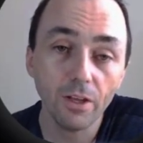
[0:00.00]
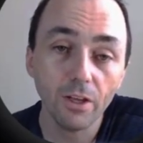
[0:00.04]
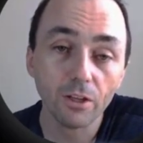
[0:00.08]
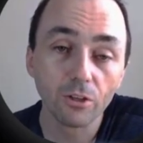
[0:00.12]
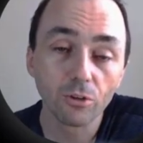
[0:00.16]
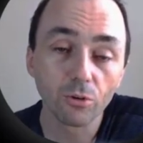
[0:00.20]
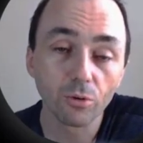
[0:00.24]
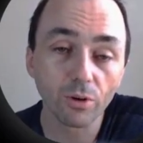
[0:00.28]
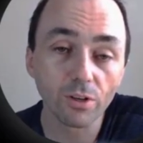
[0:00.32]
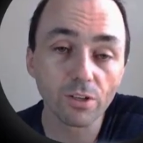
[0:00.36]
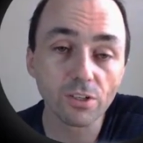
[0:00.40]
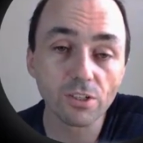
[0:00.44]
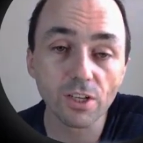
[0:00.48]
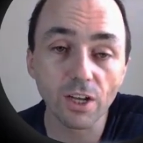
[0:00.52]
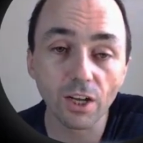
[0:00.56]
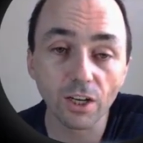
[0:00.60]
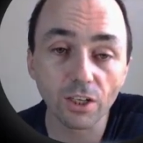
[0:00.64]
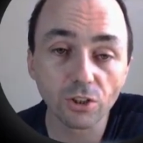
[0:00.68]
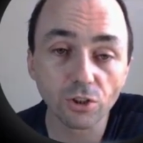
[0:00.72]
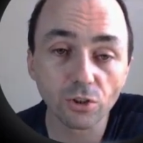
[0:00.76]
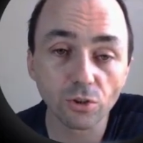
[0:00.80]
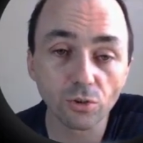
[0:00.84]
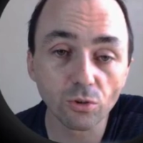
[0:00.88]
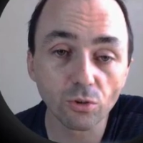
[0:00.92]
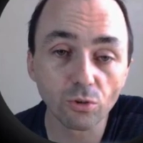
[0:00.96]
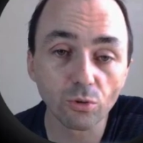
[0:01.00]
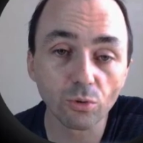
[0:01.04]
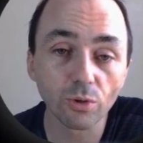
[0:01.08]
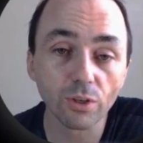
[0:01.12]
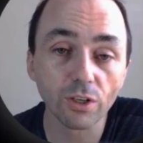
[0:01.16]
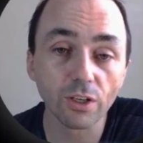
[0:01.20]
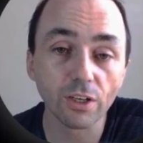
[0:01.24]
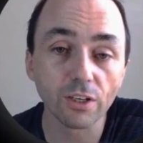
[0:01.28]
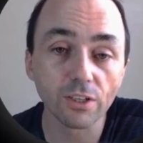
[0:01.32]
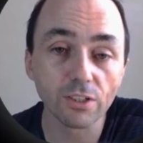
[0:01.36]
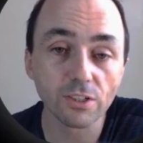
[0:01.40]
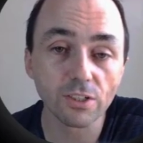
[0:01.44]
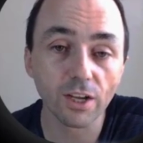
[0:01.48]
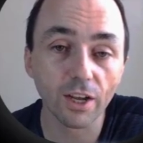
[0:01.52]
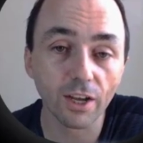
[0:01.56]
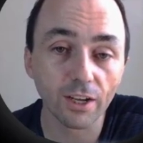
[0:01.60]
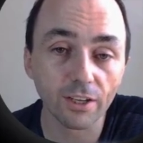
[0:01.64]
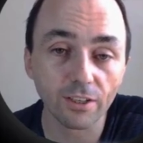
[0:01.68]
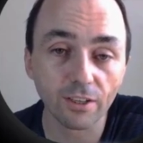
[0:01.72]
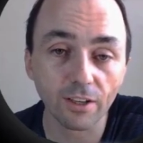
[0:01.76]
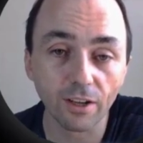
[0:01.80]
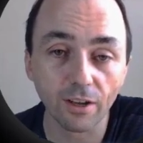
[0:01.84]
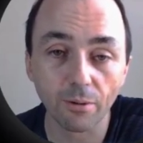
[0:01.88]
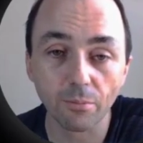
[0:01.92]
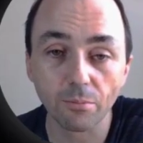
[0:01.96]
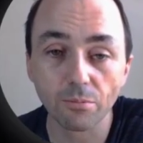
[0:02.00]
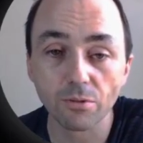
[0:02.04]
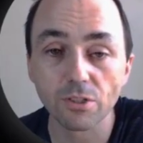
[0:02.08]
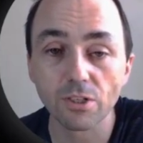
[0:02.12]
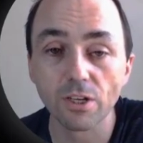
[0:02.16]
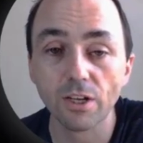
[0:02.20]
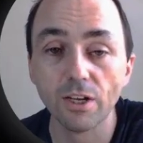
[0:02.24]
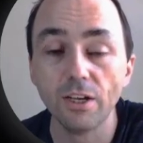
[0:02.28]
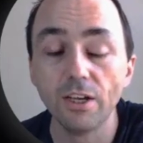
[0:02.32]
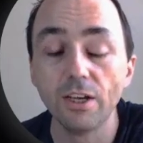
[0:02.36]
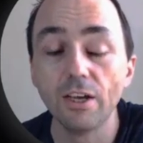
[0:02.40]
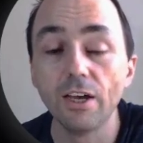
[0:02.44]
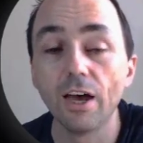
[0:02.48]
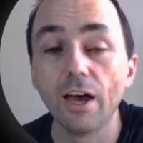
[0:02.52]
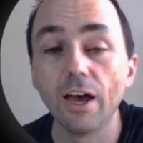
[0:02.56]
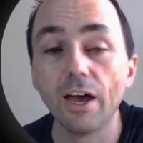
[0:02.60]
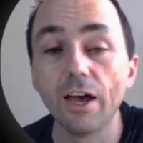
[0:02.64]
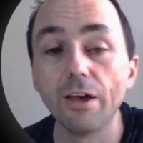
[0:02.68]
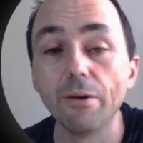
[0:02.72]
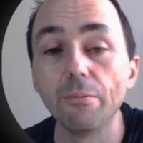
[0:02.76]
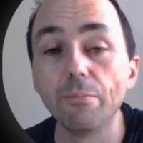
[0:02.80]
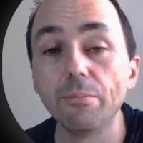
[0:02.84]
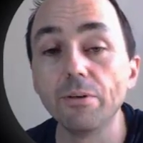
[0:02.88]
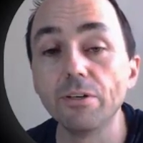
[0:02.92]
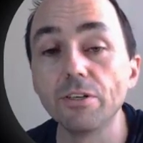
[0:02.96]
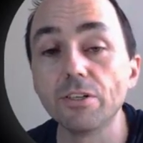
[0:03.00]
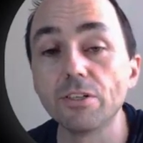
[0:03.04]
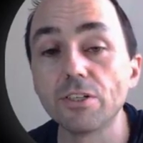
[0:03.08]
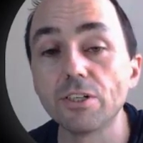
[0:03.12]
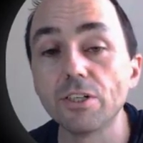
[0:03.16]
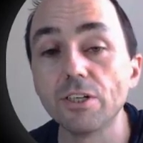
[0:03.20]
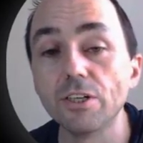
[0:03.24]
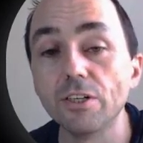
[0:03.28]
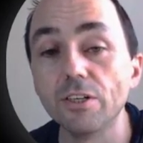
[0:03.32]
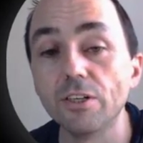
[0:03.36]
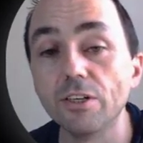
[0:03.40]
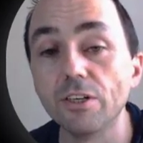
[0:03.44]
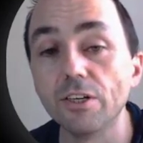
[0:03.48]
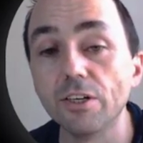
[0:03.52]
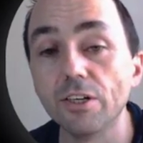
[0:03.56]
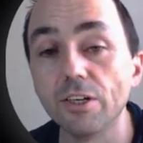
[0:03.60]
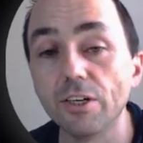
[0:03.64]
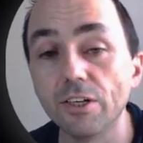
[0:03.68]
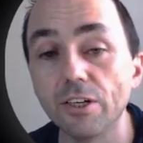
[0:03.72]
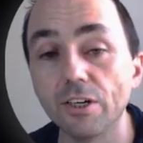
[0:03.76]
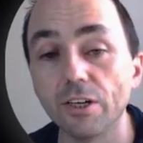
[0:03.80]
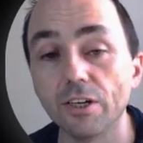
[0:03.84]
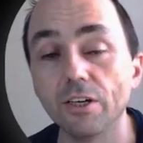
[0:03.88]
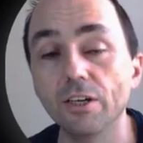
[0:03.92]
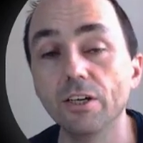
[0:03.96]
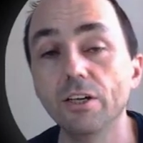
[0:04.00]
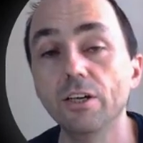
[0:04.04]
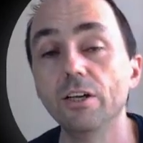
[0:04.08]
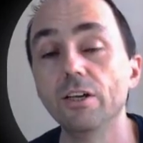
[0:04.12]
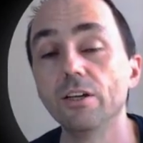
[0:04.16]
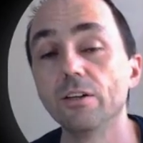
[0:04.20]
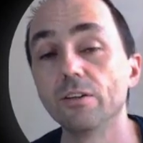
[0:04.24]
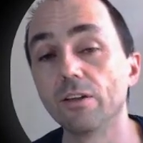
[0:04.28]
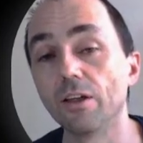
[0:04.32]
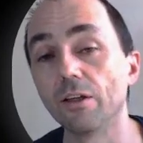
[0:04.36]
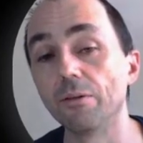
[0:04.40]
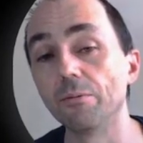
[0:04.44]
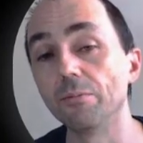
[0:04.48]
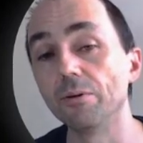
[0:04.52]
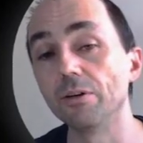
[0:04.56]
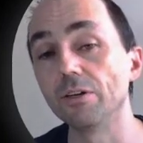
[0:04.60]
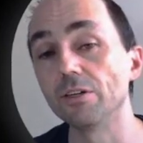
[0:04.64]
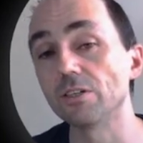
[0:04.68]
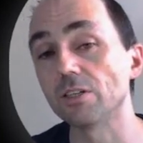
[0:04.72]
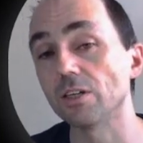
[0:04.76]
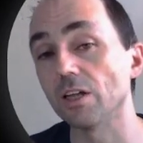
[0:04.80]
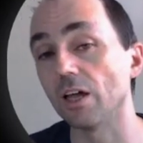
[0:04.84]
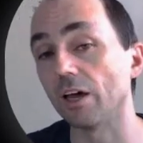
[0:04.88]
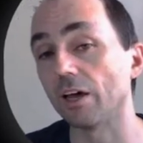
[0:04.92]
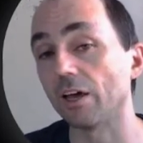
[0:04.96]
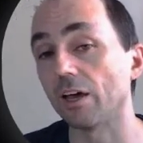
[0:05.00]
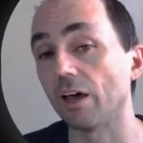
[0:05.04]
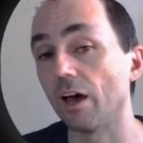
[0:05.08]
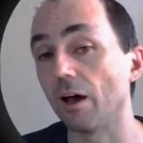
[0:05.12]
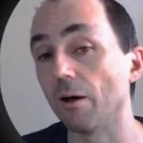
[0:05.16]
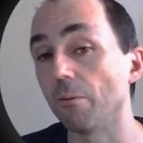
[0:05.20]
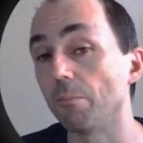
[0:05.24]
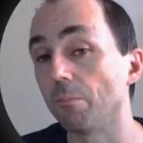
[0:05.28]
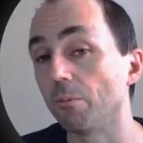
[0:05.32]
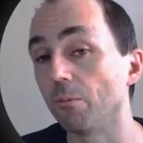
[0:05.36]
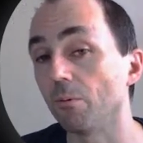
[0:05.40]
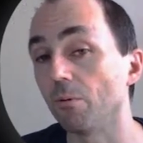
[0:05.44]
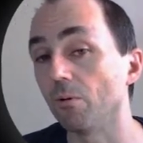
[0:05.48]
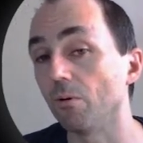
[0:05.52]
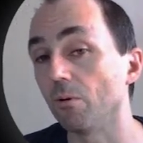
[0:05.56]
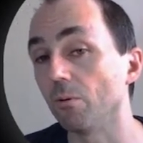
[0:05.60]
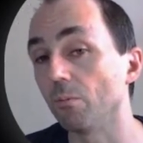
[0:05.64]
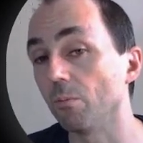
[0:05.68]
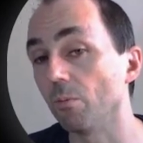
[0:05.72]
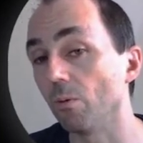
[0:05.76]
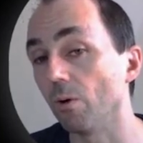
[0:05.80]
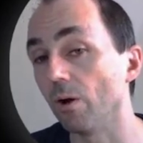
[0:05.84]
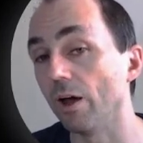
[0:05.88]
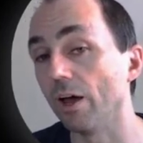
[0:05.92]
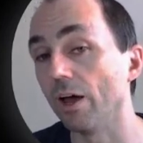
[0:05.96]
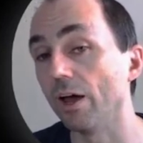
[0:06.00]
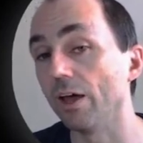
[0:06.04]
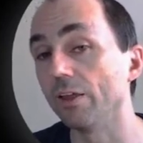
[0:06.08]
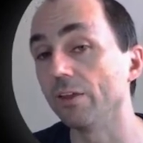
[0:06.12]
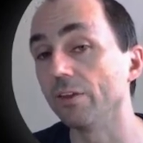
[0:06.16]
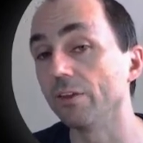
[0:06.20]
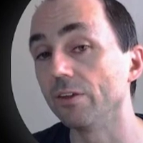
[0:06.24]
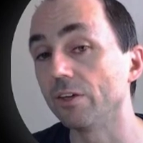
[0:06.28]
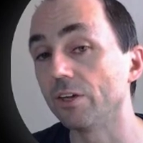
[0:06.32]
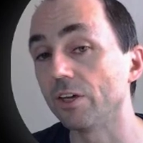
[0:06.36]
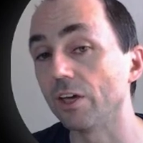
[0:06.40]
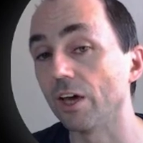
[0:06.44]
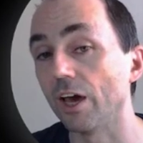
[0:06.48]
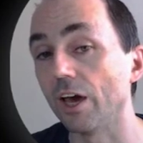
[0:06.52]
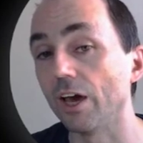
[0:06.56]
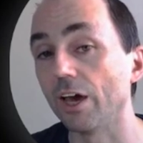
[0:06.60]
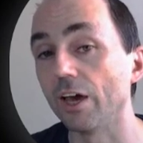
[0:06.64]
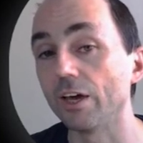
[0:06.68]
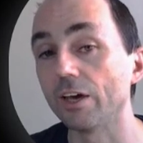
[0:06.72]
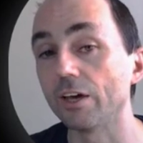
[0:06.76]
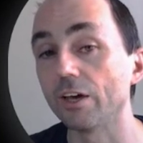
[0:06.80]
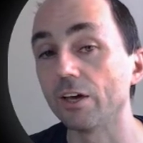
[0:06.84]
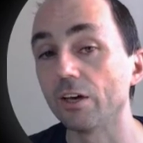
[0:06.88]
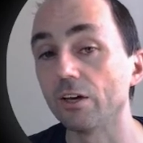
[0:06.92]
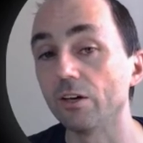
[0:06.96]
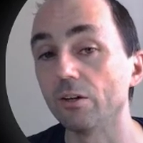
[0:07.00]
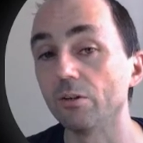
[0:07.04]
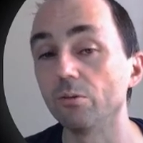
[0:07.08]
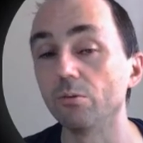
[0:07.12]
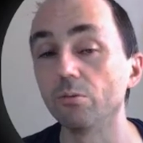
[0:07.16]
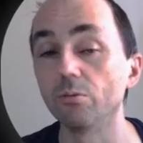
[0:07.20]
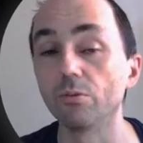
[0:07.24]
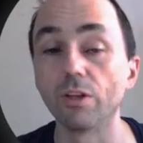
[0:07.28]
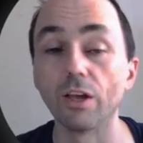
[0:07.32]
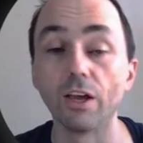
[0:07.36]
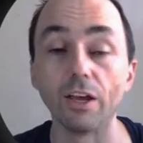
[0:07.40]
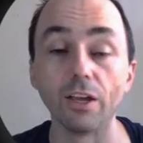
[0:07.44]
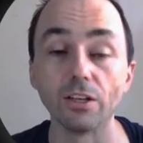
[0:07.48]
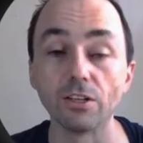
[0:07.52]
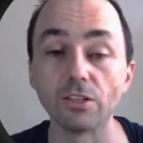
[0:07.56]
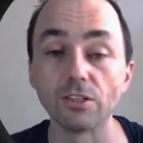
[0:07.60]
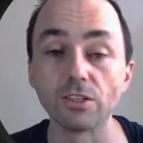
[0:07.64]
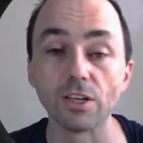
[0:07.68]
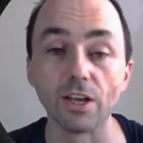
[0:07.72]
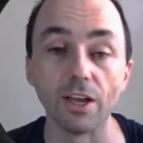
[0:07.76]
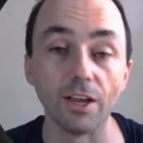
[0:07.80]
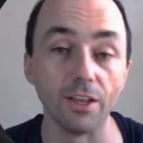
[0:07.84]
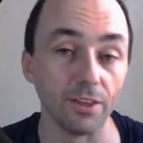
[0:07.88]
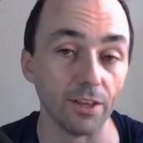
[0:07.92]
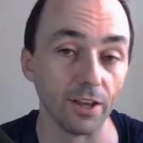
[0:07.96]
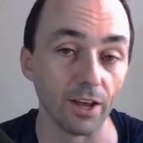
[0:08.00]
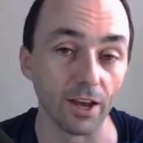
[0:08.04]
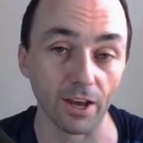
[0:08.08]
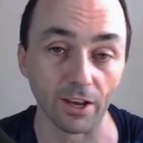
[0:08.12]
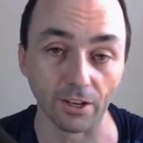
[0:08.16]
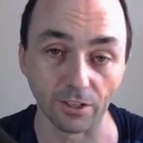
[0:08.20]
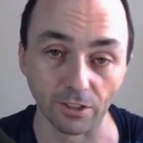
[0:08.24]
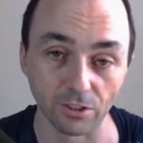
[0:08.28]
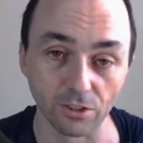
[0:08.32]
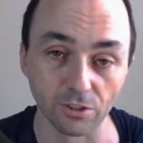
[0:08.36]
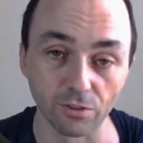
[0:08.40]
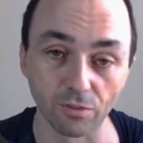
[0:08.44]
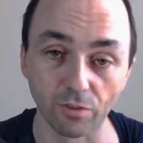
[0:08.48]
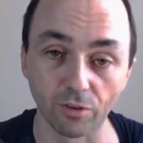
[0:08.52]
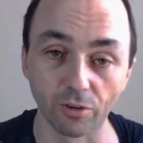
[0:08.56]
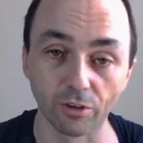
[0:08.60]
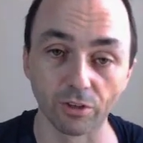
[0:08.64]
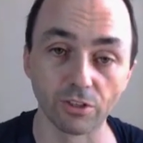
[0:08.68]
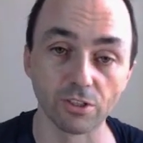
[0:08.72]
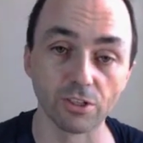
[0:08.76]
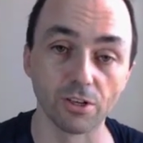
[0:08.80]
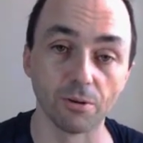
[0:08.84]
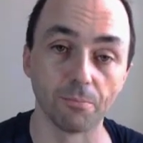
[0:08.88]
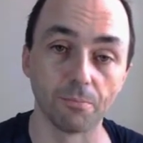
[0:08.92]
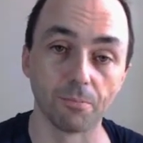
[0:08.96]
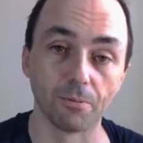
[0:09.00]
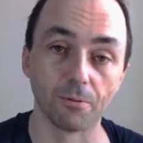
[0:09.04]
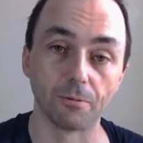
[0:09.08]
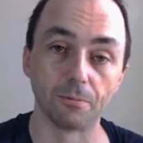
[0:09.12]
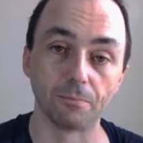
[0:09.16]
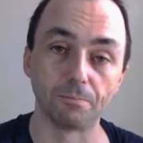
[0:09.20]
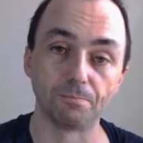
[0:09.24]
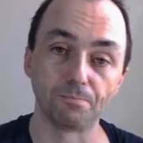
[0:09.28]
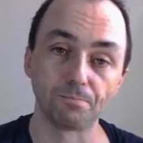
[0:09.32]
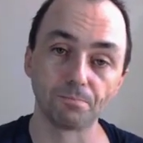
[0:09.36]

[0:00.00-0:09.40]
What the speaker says: Transaction 3 is items A, B, C, D, E. That means like apple, bread, cake, dates, and eggs, for example.